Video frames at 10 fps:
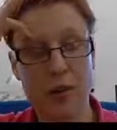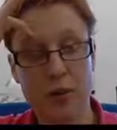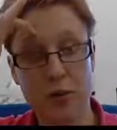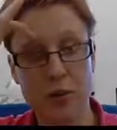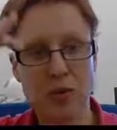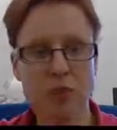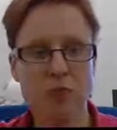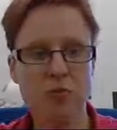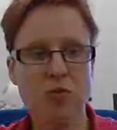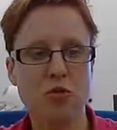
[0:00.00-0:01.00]
contribute in
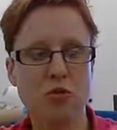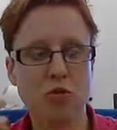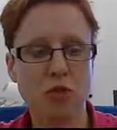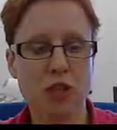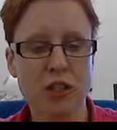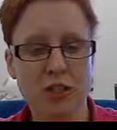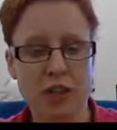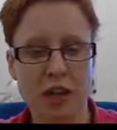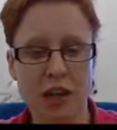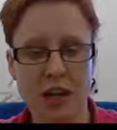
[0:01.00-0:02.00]
terms of
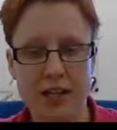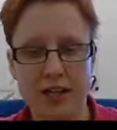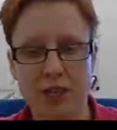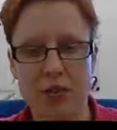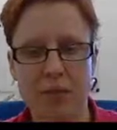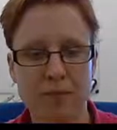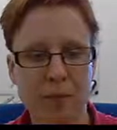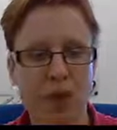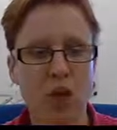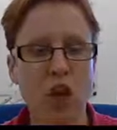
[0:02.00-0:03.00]
knowledge, etc.
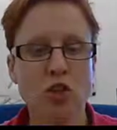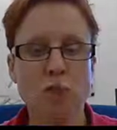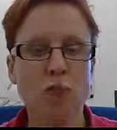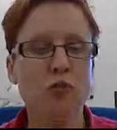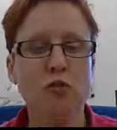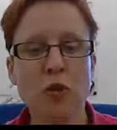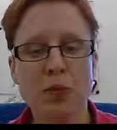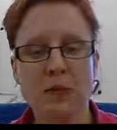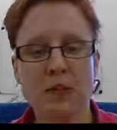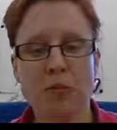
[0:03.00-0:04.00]
So when you
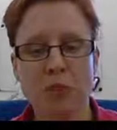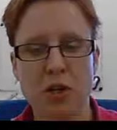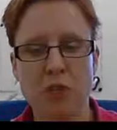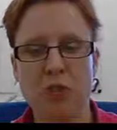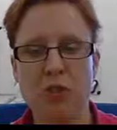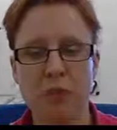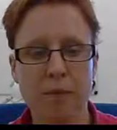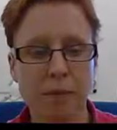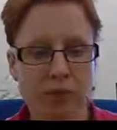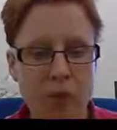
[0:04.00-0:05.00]
formulate an objective,
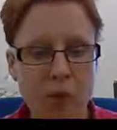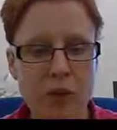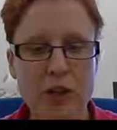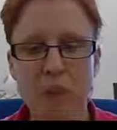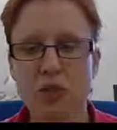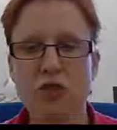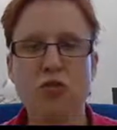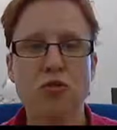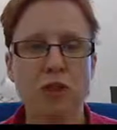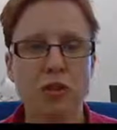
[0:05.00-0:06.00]
you really must
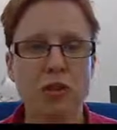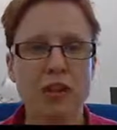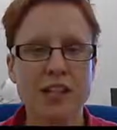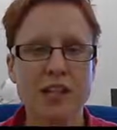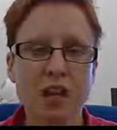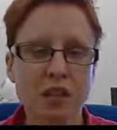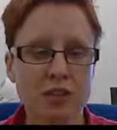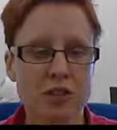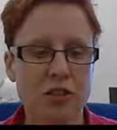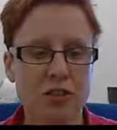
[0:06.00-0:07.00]
ensure that you can actually
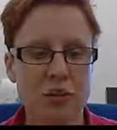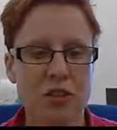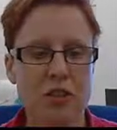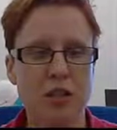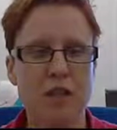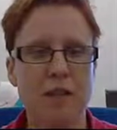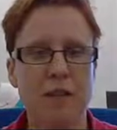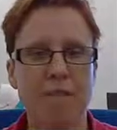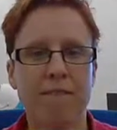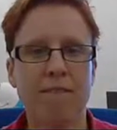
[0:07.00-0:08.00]
answer these questions.
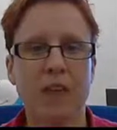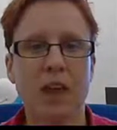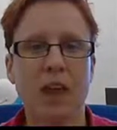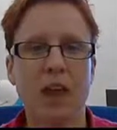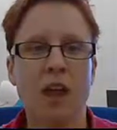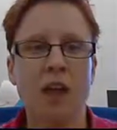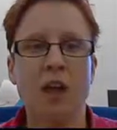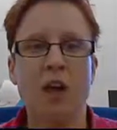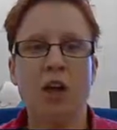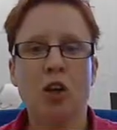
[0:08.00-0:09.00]

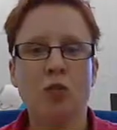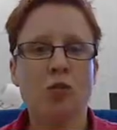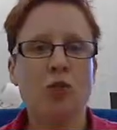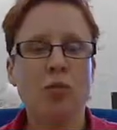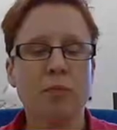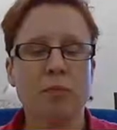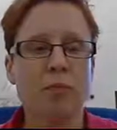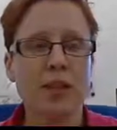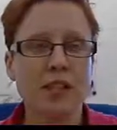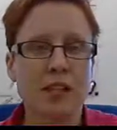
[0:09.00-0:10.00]
So
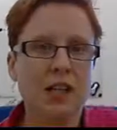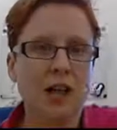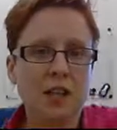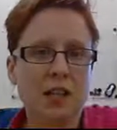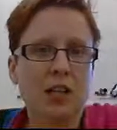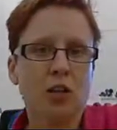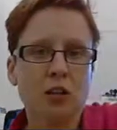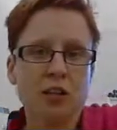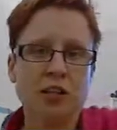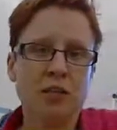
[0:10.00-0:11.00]
basically, as any
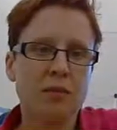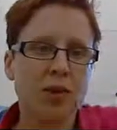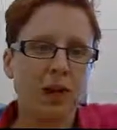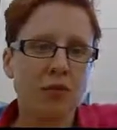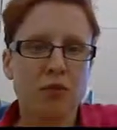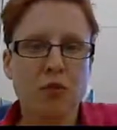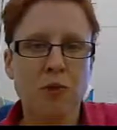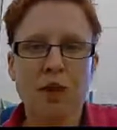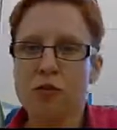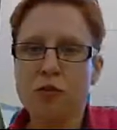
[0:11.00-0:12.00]
good engineer, we like a
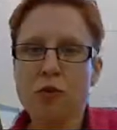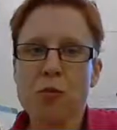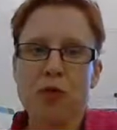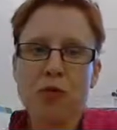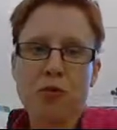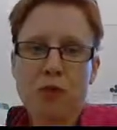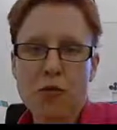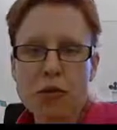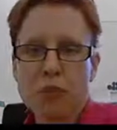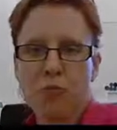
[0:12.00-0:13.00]
formula. The formula
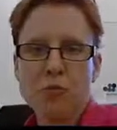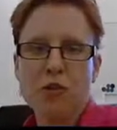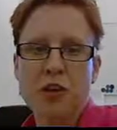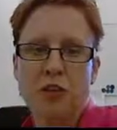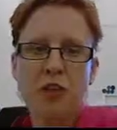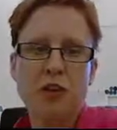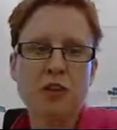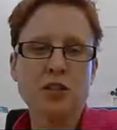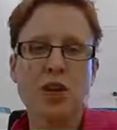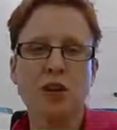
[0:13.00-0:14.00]
for a research objective
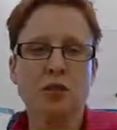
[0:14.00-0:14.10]
is,